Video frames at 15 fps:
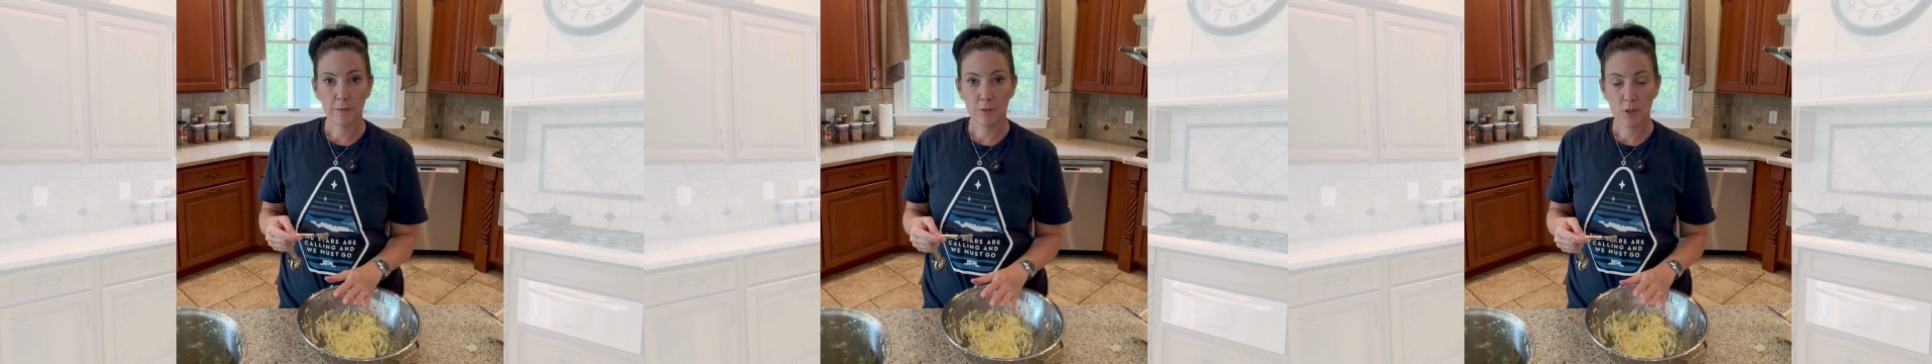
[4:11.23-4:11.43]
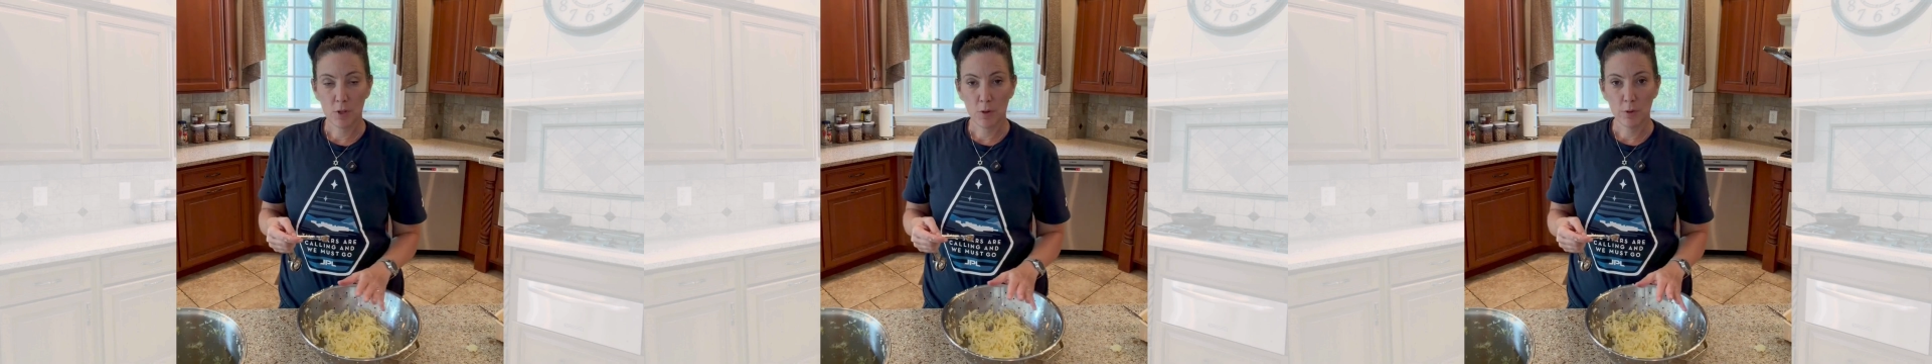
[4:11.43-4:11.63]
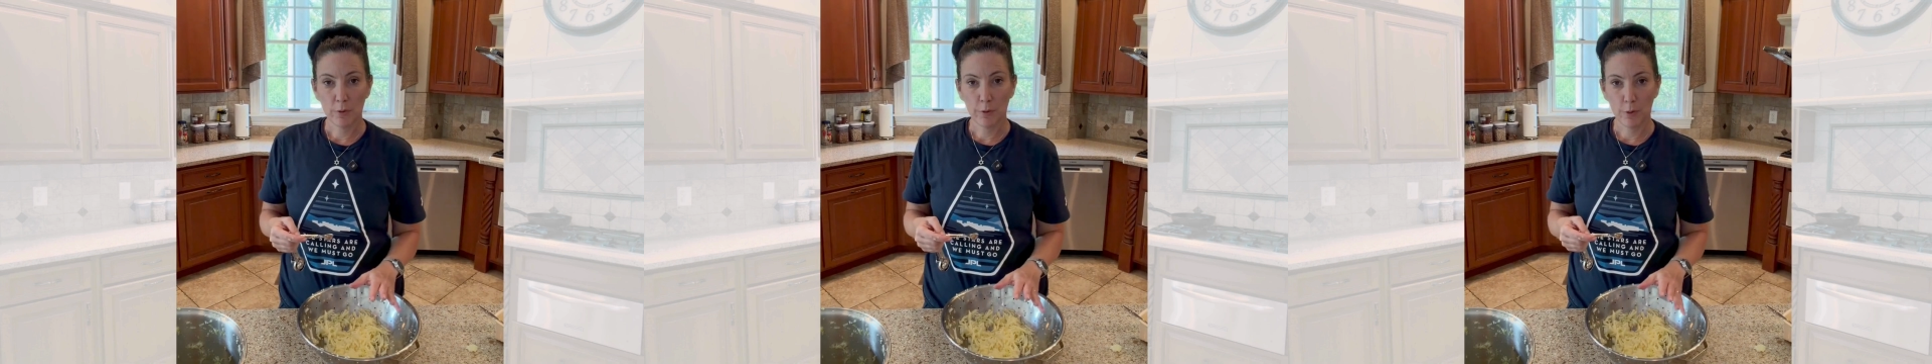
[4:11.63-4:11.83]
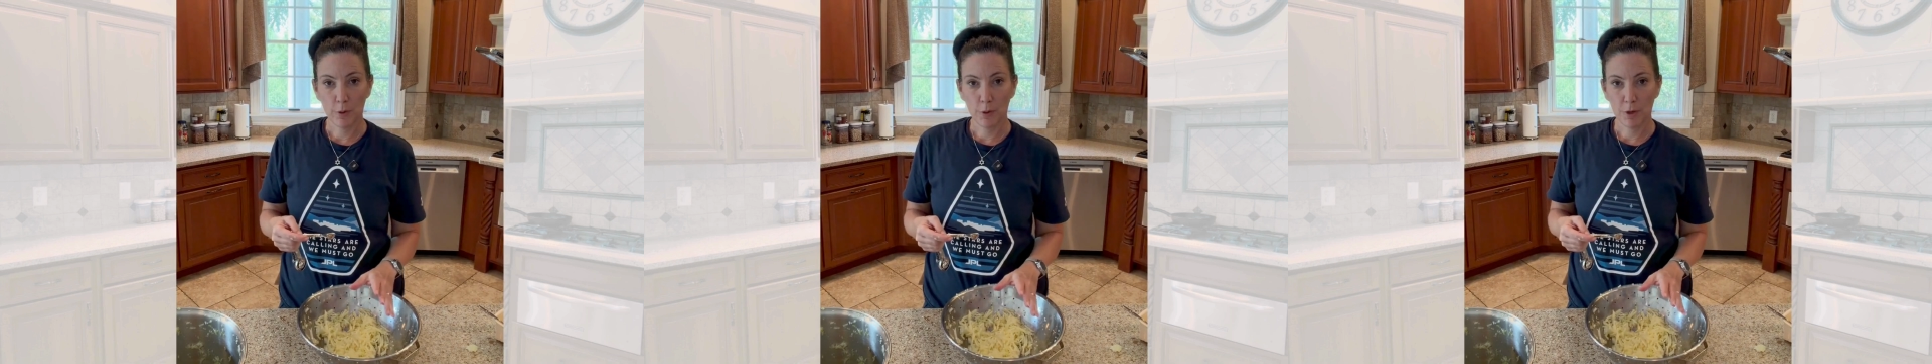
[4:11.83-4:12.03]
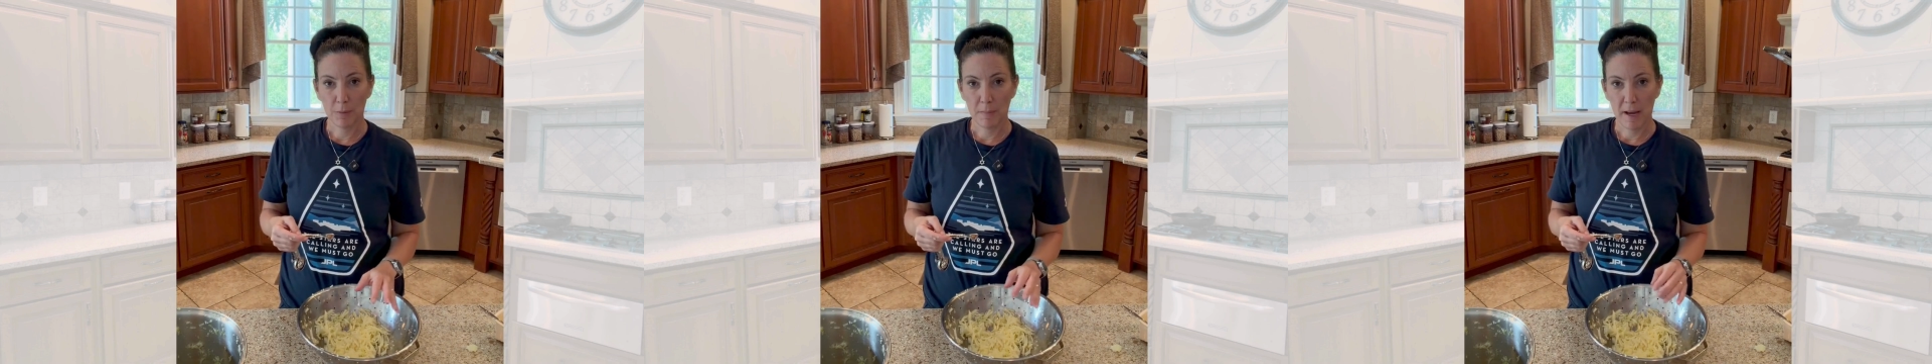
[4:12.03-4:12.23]
so
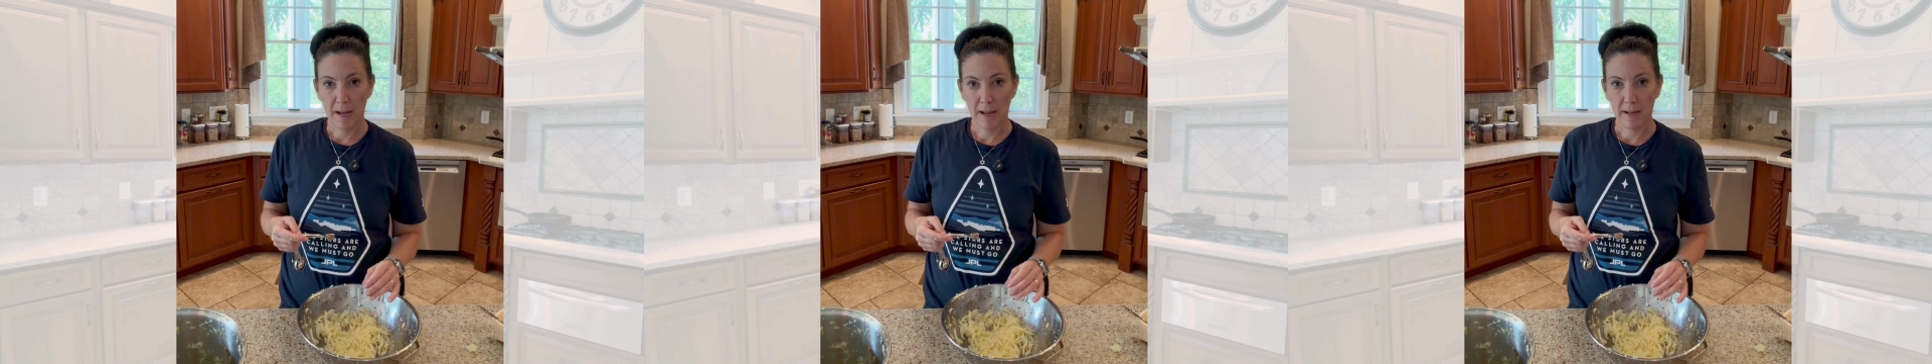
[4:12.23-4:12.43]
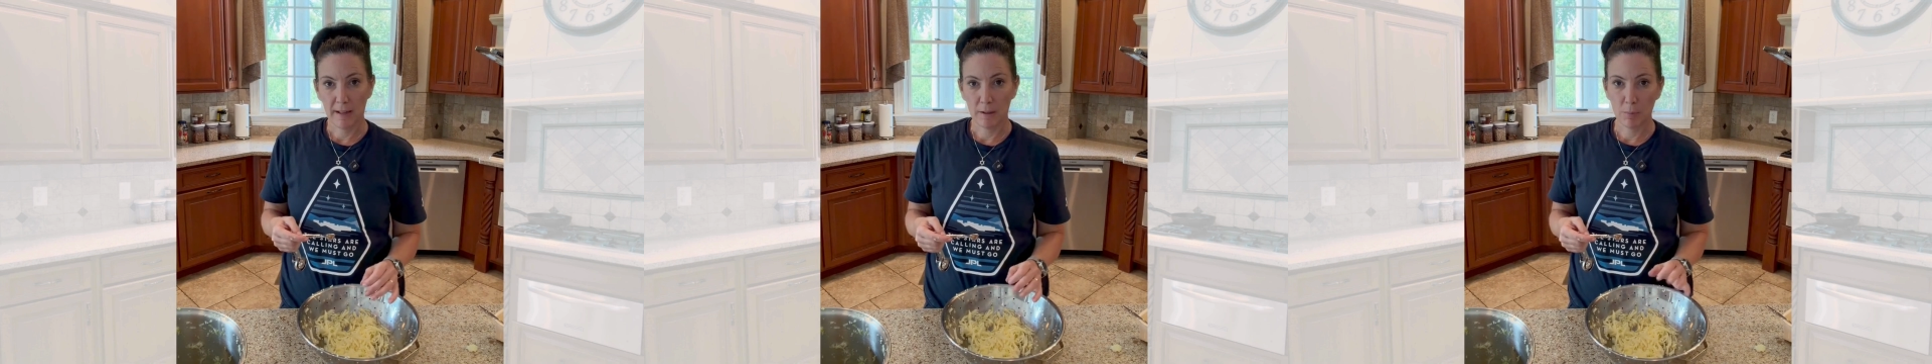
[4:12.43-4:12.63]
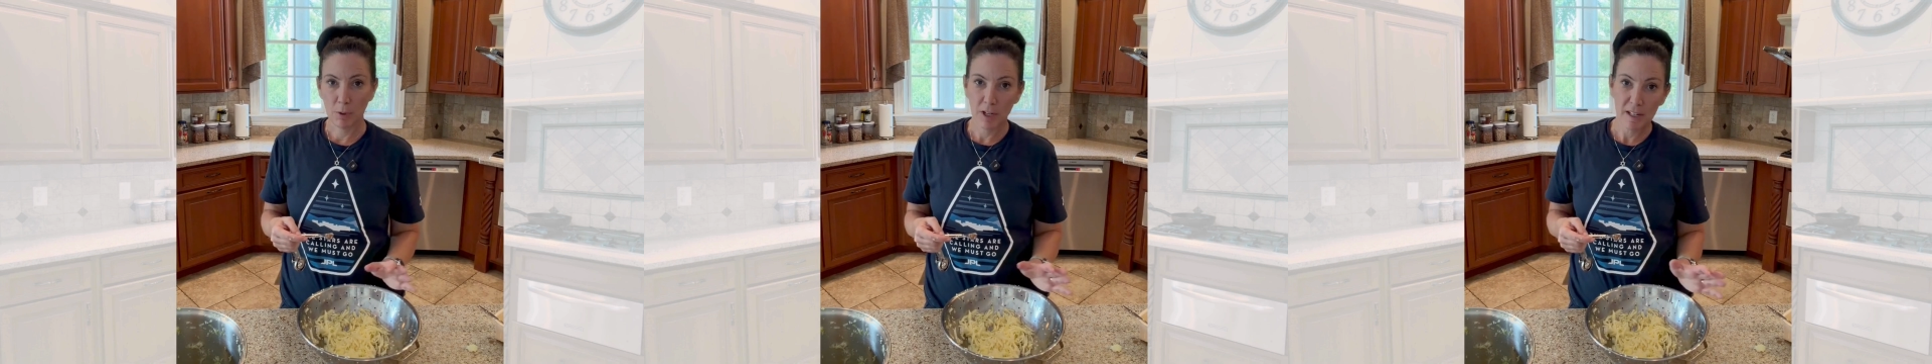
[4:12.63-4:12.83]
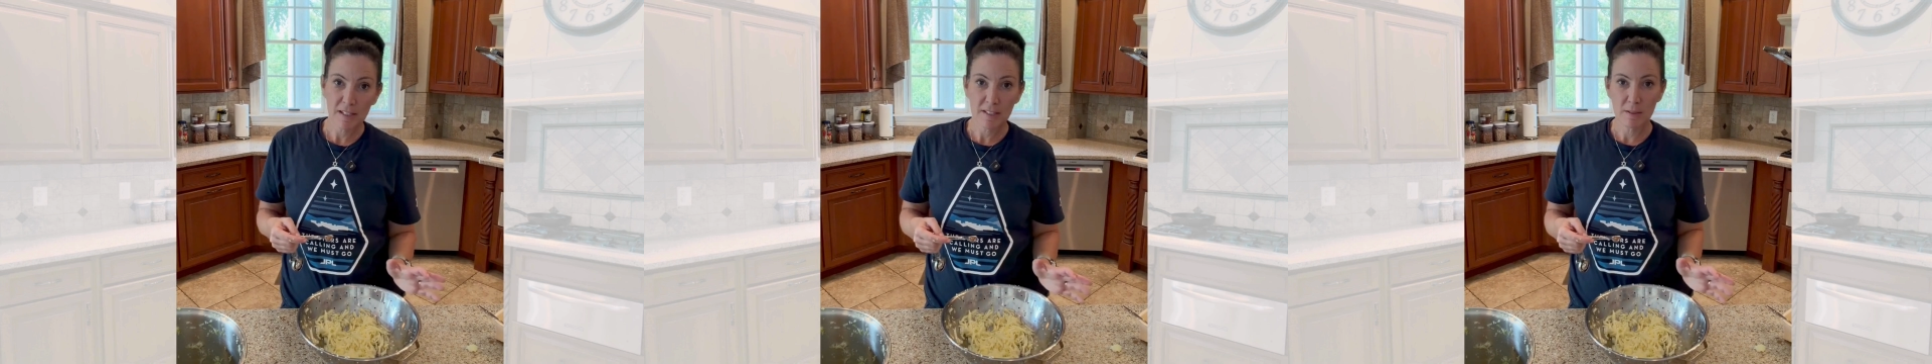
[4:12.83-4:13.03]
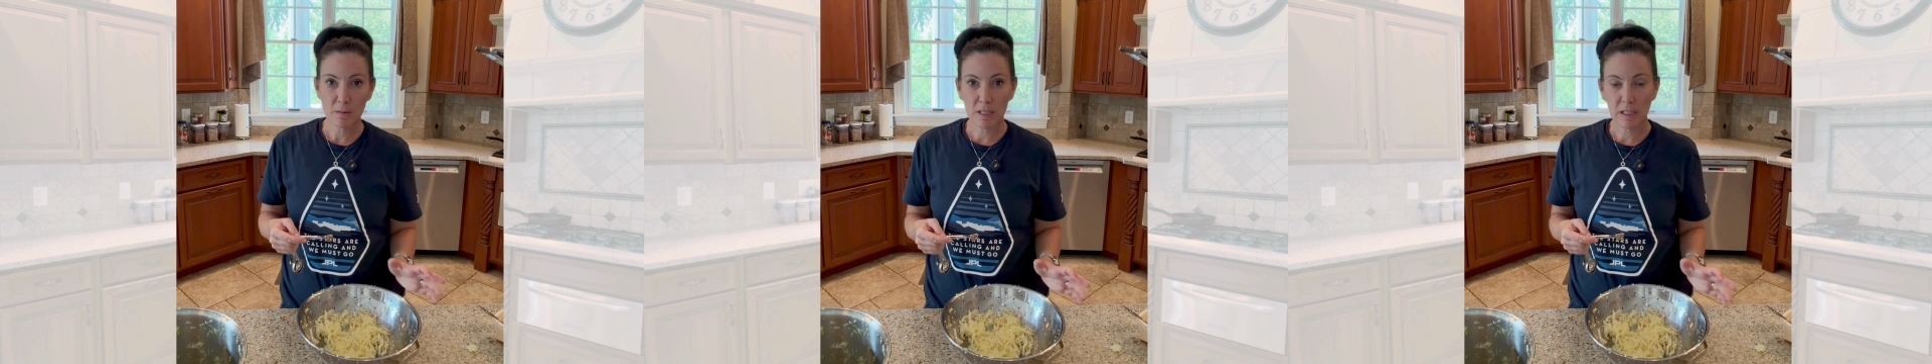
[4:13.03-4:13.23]
for my
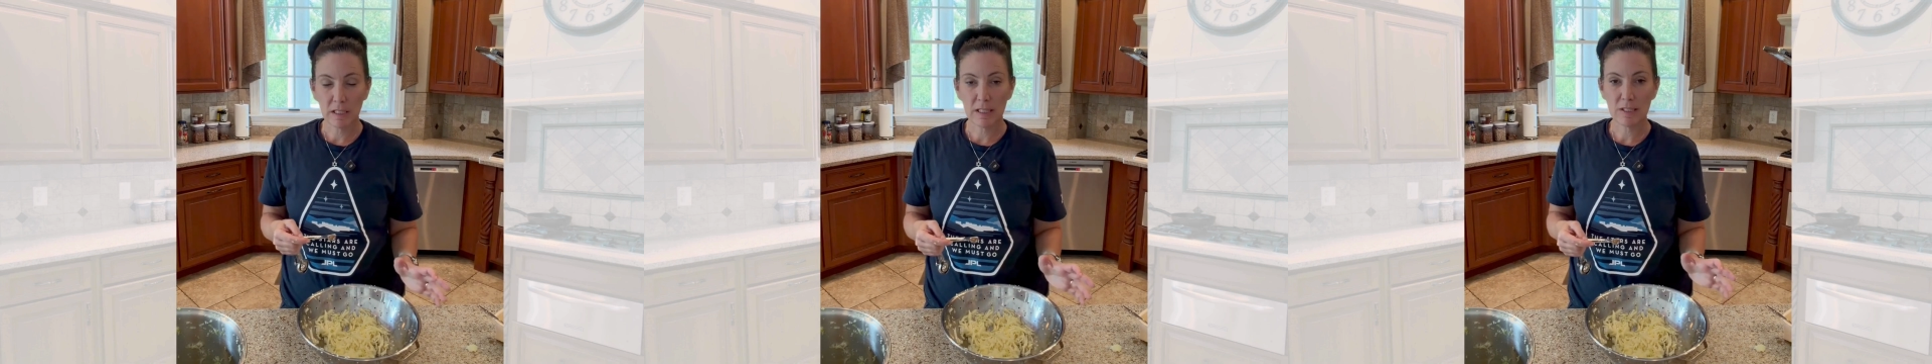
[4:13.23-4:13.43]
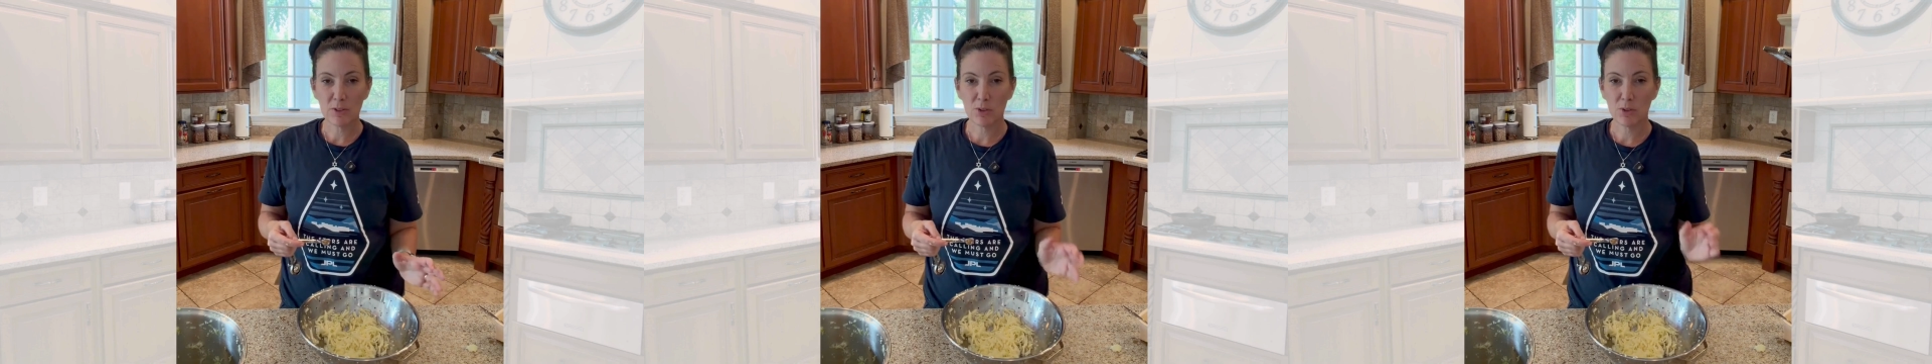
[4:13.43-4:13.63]
approximately